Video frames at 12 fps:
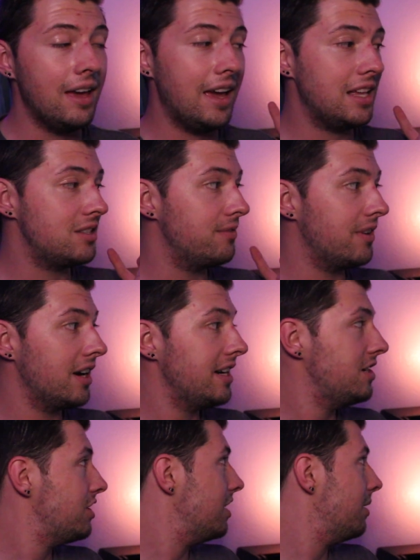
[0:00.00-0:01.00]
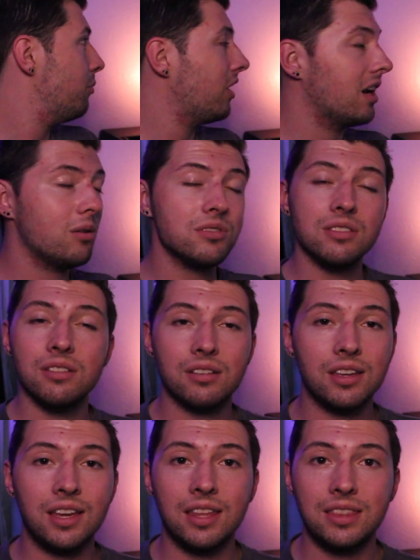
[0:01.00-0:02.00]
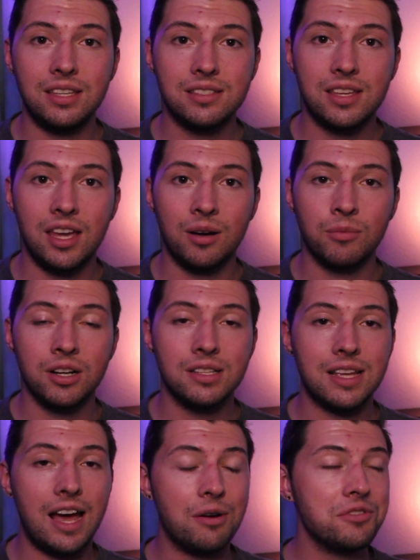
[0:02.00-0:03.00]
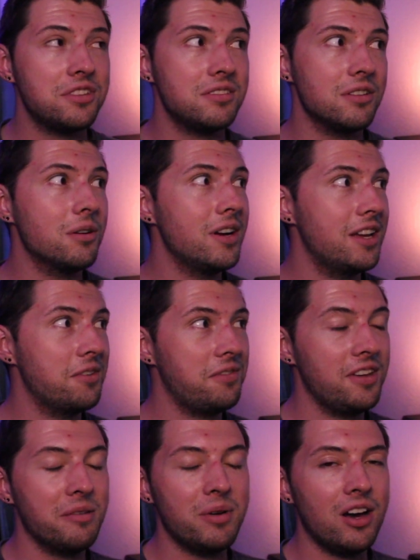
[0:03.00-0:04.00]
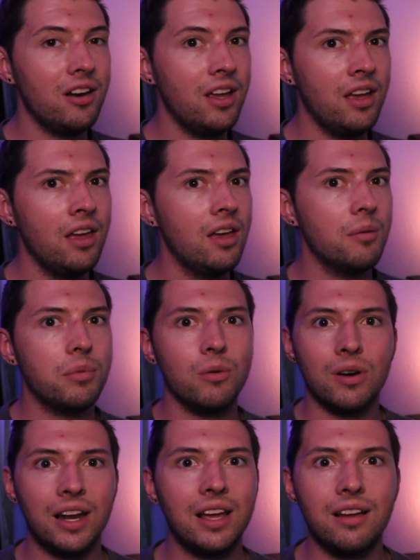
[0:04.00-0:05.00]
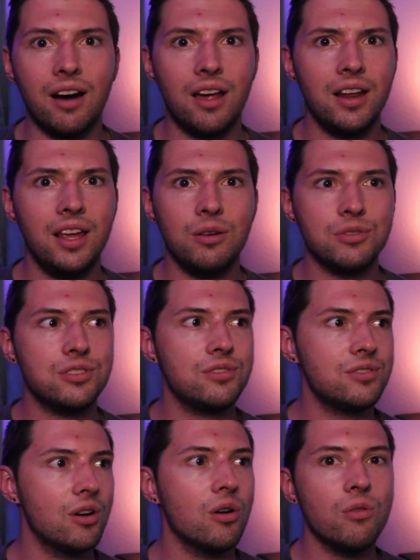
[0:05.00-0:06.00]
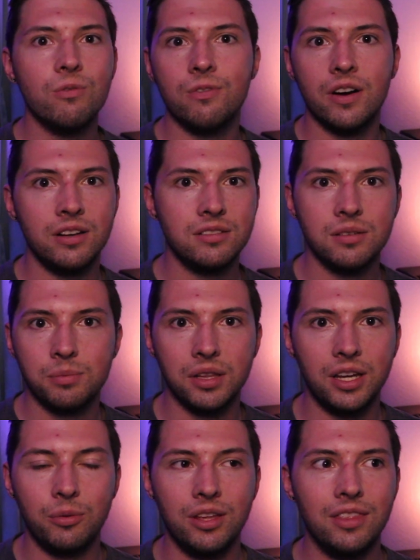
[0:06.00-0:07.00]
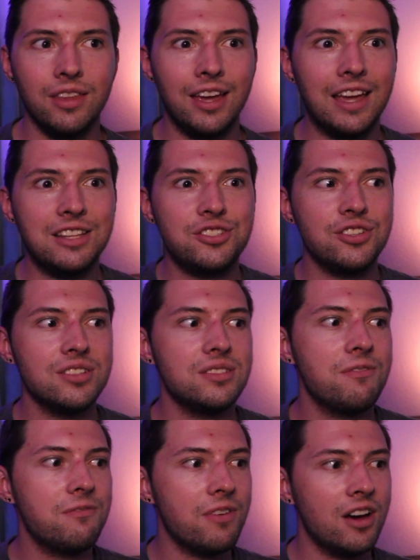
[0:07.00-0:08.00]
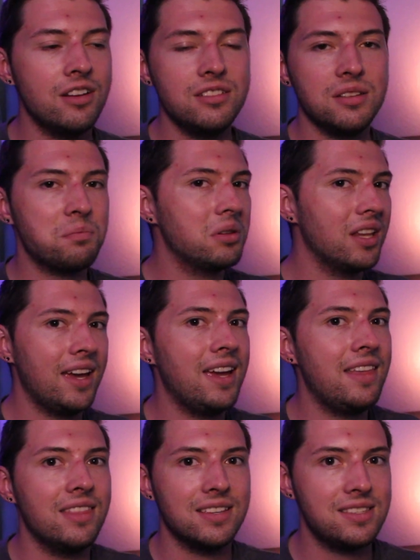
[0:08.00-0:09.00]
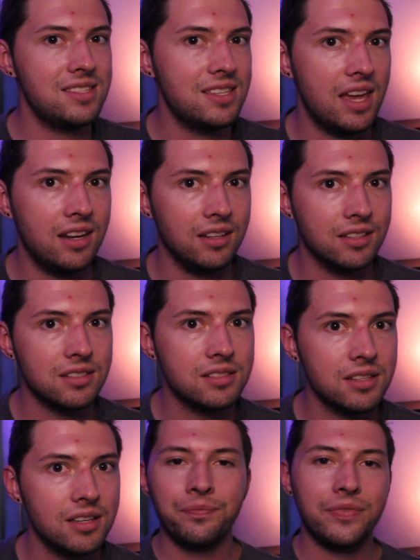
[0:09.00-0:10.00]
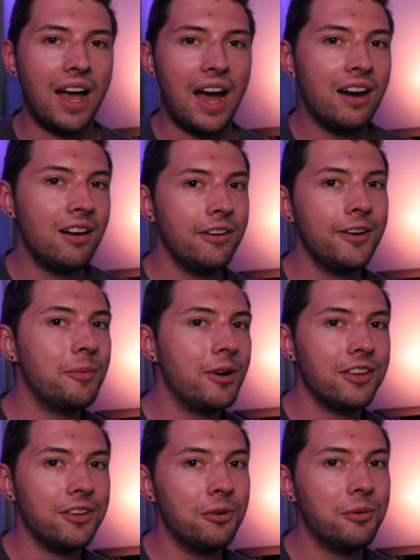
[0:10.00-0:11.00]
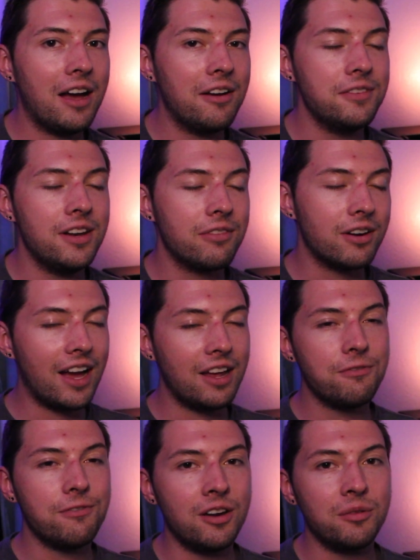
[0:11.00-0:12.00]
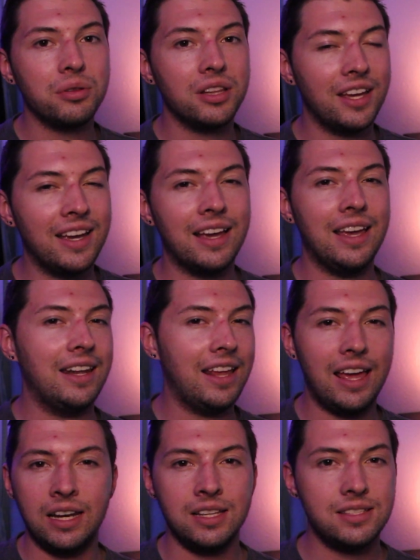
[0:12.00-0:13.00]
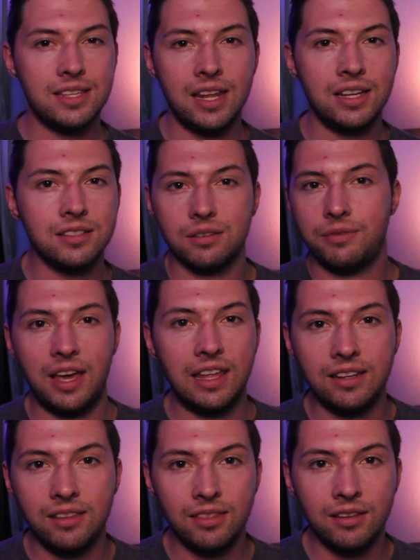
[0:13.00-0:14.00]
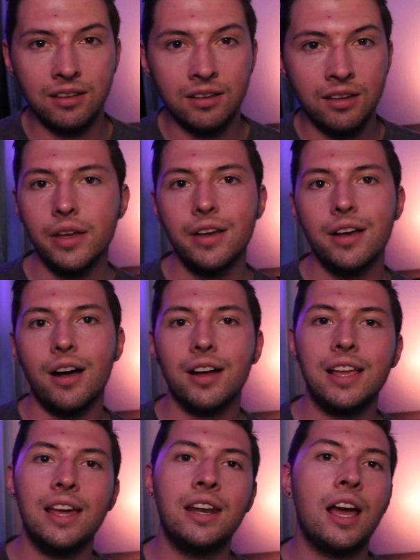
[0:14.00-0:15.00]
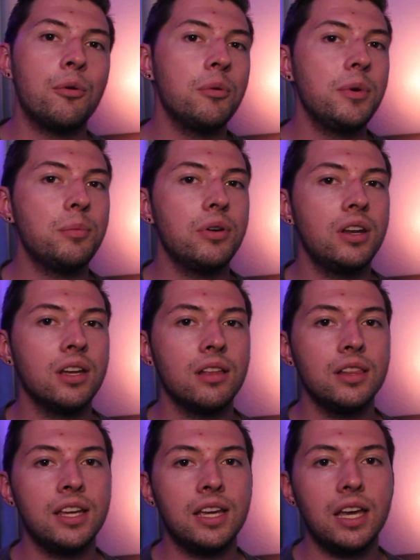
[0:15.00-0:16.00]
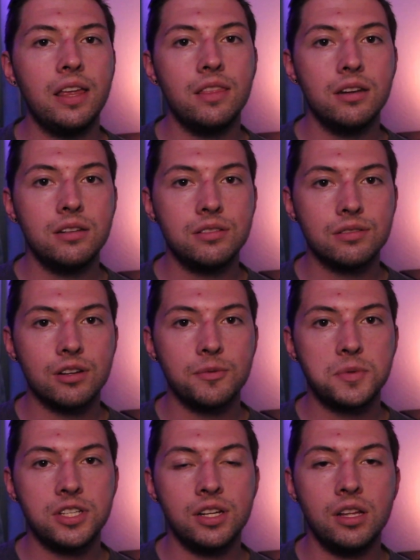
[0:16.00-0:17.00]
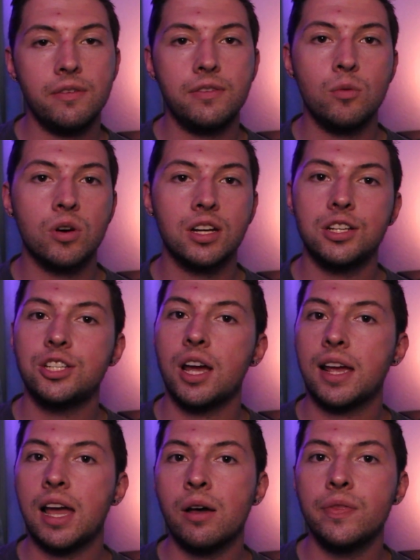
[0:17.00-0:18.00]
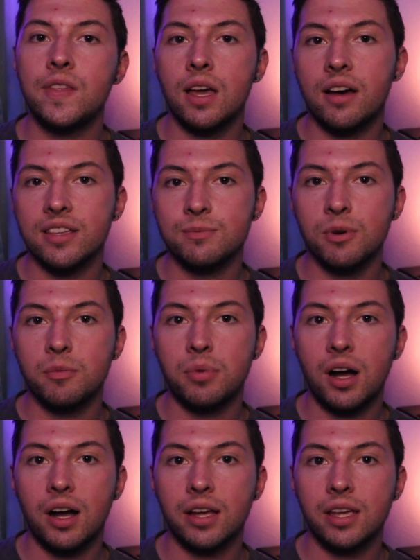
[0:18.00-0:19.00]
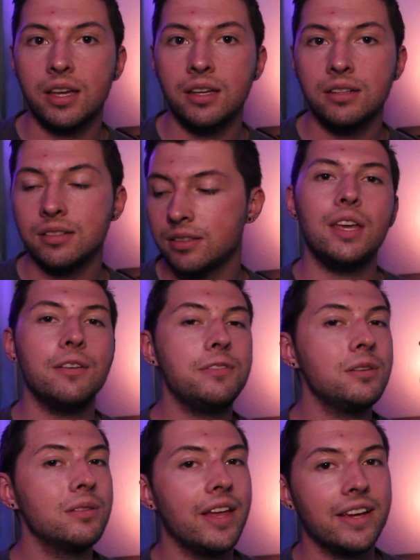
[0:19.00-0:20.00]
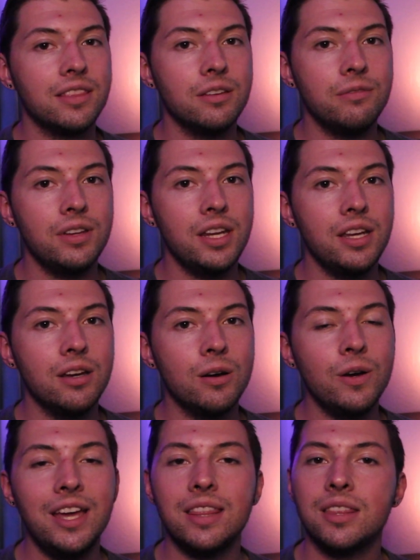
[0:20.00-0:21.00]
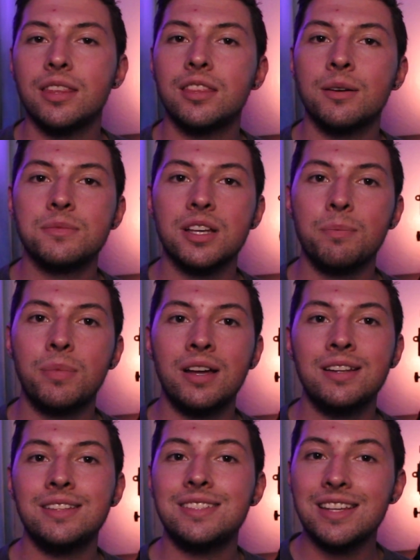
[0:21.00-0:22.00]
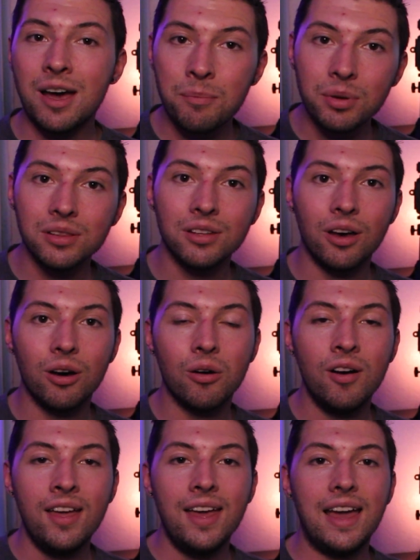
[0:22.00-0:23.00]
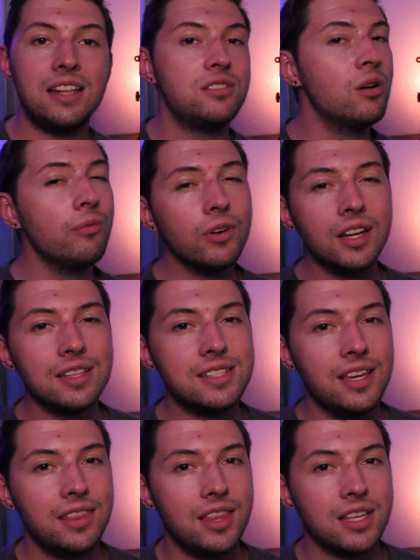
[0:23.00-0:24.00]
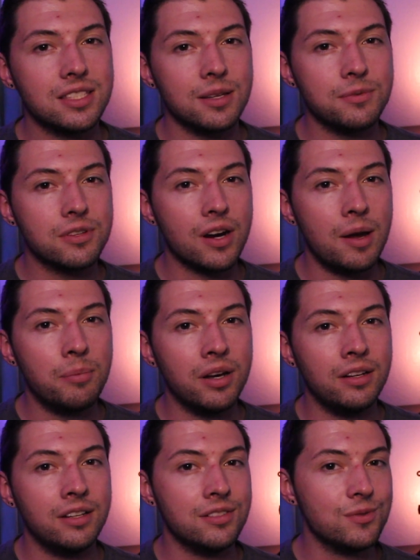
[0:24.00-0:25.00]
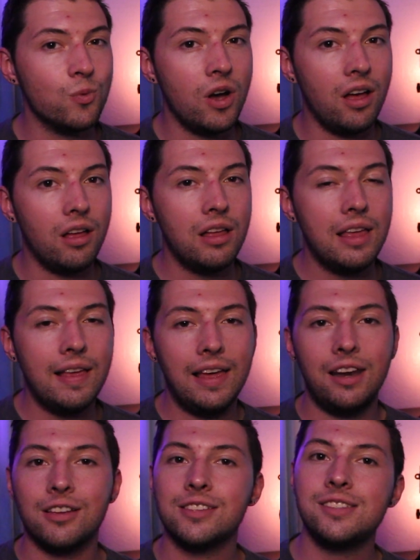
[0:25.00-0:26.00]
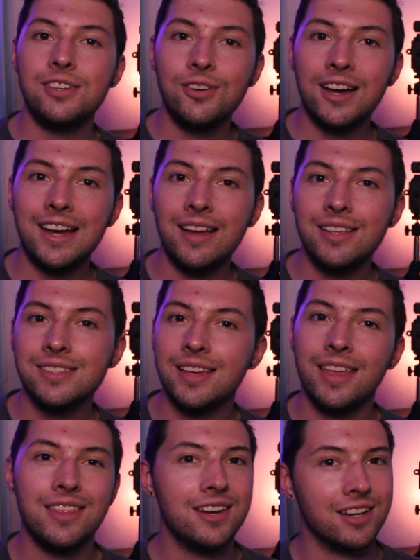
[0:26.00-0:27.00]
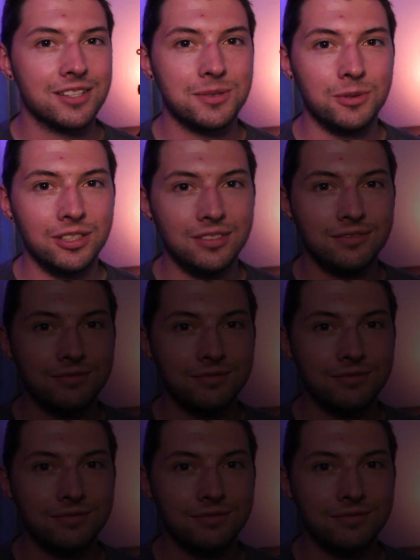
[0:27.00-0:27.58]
It's very cheap. When I was looking at these cameras, I was so iffy about it, but when I got it, it was so fun to play with. Like, it's just fun to play in the settings. I don't know about you, I've never had fun playing in any settings of anything. Again, I will be putting a link in the description if you want to check out the Osmo Pocket. If you liked the video, hit the thumbs up button down below, and don't forget to hit that subscribe button as well, and I'll see you guys in the next one.